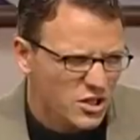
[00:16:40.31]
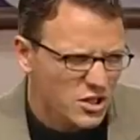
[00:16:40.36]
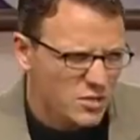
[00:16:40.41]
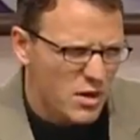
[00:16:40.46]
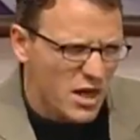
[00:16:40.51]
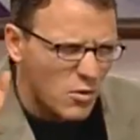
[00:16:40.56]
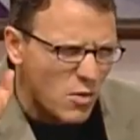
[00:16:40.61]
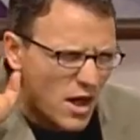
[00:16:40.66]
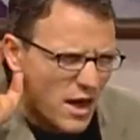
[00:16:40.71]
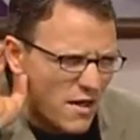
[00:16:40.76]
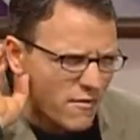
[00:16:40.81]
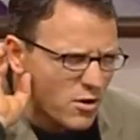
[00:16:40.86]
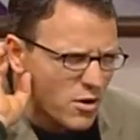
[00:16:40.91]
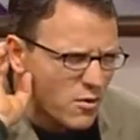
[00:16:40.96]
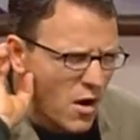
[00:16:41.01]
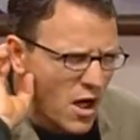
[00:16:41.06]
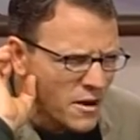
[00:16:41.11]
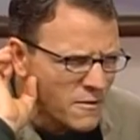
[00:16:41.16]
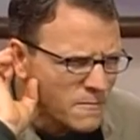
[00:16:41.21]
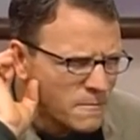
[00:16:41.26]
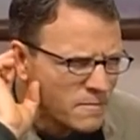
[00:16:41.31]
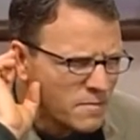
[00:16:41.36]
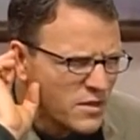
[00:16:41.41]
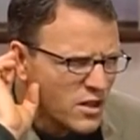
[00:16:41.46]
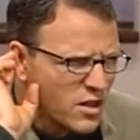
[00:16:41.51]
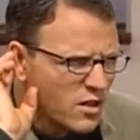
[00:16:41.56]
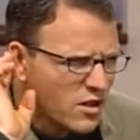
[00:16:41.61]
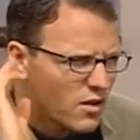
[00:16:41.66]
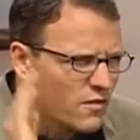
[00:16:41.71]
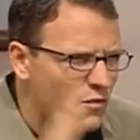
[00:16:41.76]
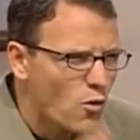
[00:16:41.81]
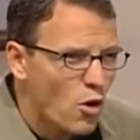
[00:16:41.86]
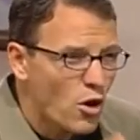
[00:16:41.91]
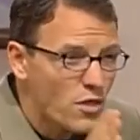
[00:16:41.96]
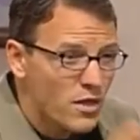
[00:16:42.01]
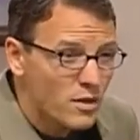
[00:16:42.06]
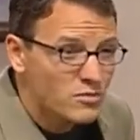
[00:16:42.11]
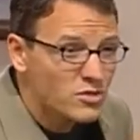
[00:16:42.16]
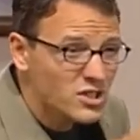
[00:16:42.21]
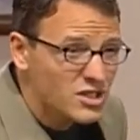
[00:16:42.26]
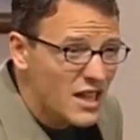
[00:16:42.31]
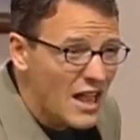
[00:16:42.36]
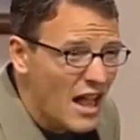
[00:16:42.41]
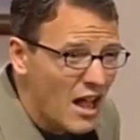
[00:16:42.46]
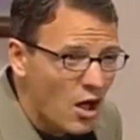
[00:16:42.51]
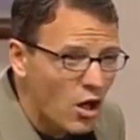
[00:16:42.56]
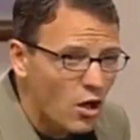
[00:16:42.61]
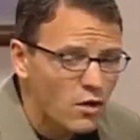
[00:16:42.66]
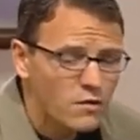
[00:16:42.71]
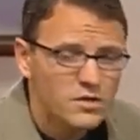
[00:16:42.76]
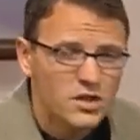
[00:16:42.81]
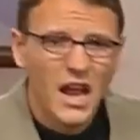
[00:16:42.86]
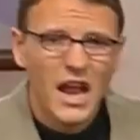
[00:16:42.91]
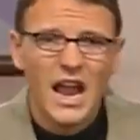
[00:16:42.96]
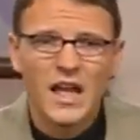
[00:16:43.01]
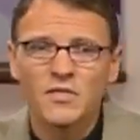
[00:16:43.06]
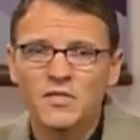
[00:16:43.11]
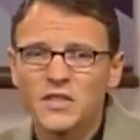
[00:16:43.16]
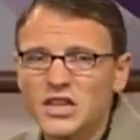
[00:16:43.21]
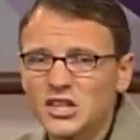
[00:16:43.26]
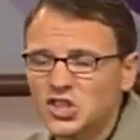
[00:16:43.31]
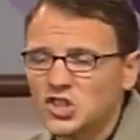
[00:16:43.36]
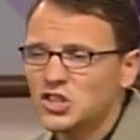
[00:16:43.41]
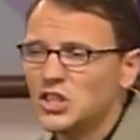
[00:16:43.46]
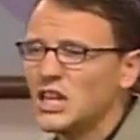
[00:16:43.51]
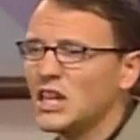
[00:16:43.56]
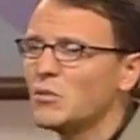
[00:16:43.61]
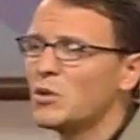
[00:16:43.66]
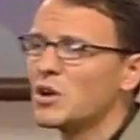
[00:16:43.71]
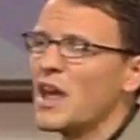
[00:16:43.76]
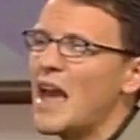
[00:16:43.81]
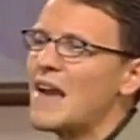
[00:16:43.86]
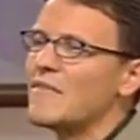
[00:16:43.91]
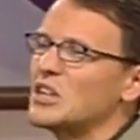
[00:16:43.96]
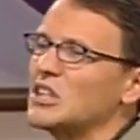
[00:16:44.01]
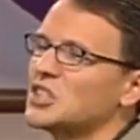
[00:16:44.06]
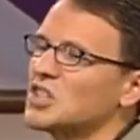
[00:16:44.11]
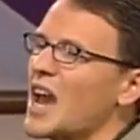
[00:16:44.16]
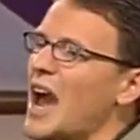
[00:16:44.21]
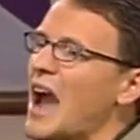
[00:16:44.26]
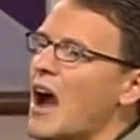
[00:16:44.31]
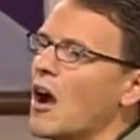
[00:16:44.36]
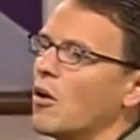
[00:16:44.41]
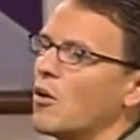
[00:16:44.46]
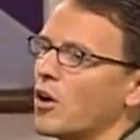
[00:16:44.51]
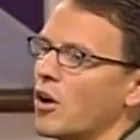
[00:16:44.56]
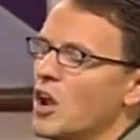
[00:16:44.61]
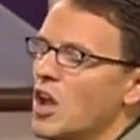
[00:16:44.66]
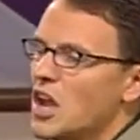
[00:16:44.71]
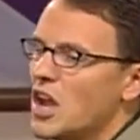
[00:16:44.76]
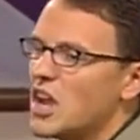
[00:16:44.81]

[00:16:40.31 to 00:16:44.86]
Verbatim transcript: To make what, everyone? for themselves, and this city would have a tower,